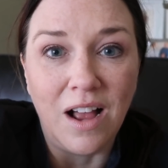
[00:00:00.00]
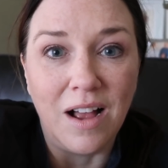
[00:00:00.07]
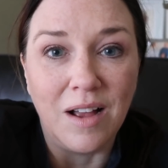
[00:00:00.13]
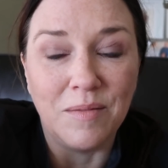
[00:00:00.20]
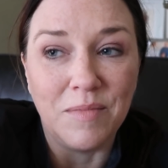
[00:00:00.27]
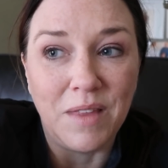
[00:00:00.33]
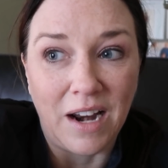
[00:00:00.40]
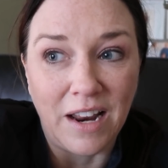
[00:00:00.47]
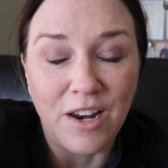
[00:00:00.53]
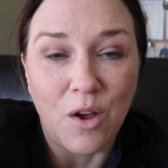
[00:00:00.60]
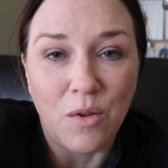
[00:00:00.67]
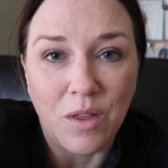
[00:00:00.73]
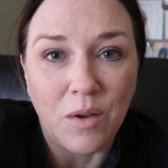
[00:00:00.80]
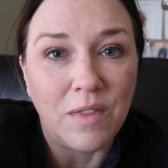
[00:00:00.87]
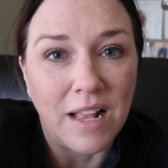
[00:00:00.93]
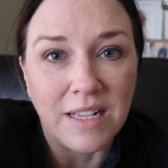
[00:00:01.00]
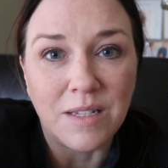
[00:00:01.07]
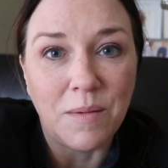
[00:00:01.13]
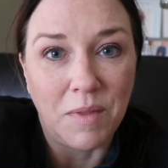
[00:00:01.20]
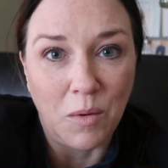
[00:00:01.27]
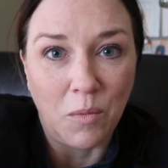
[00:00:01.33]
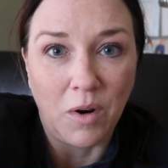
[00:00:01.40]
um, that I know that that's
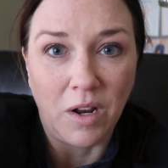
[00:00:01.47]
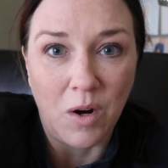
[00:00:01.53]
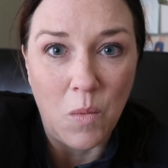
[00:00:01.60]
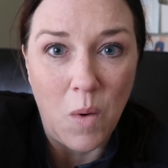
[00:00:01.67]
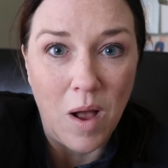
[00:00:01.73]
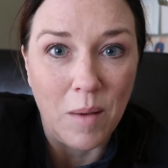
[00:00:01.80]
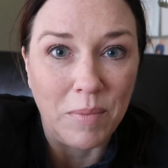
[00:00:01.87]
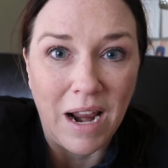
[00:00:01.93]
something we're going to want.